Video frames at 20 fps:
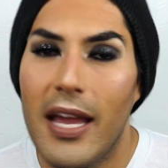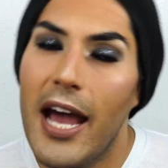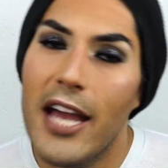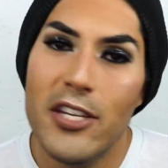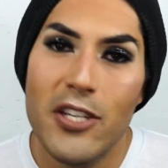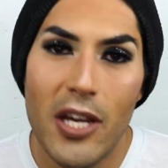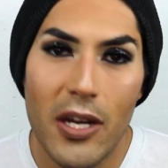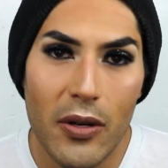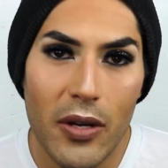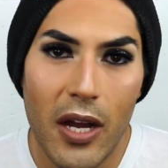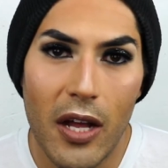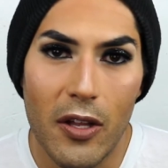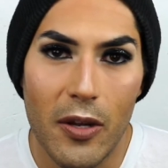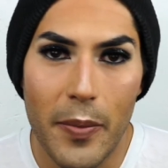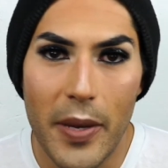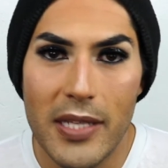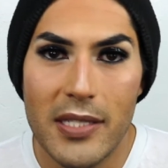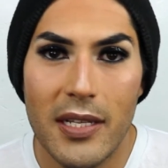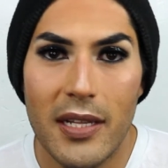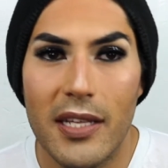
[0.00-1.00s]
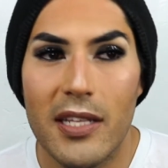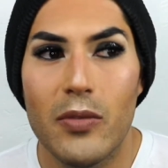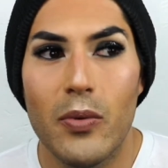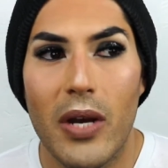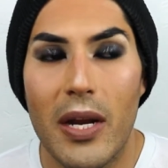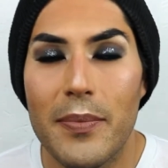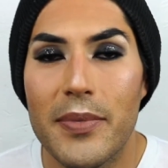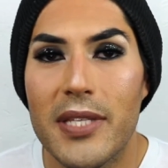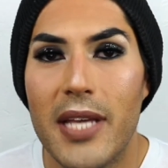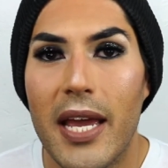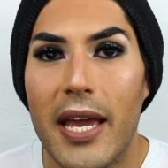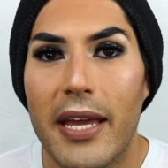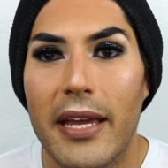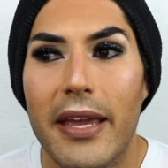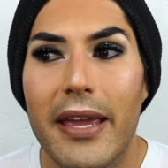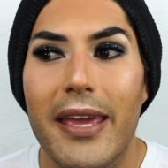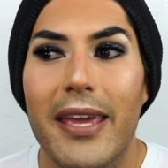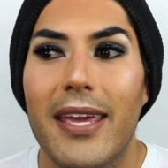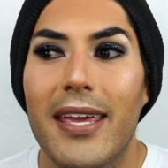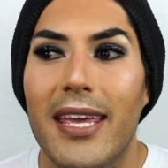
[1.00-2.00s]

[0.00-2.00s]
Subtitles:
eyeshadow color, basically is what I'm saying.